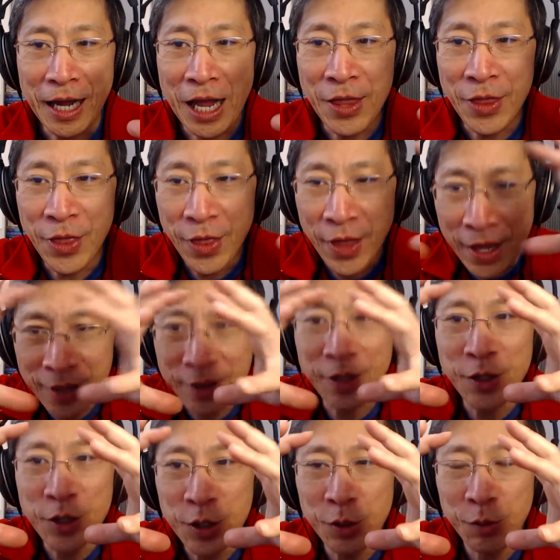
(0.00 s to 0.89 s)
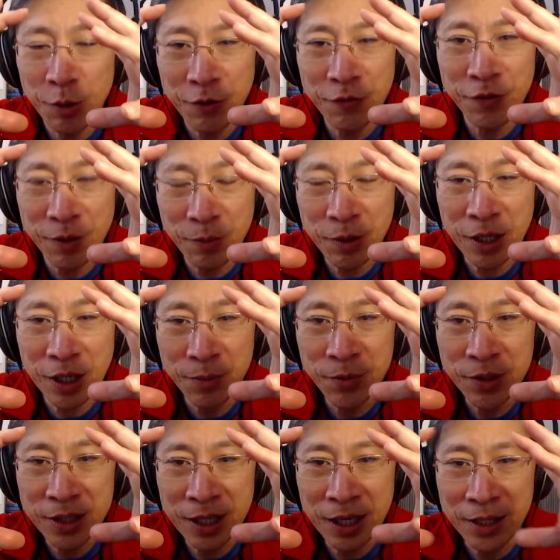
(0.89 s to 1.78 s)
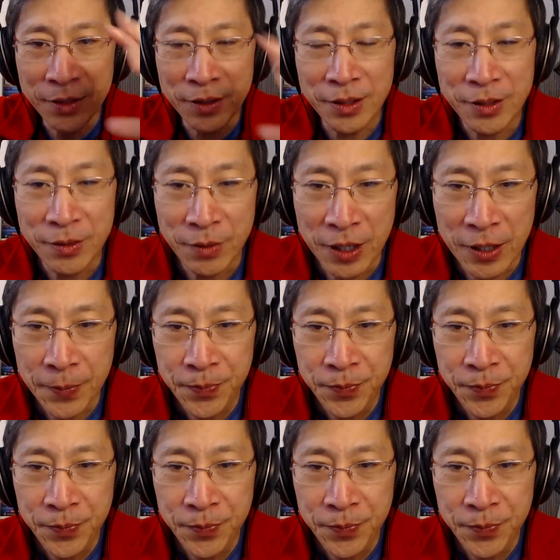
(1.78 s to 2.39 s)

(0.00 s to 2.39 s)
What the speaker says: and then the two of them come together, right?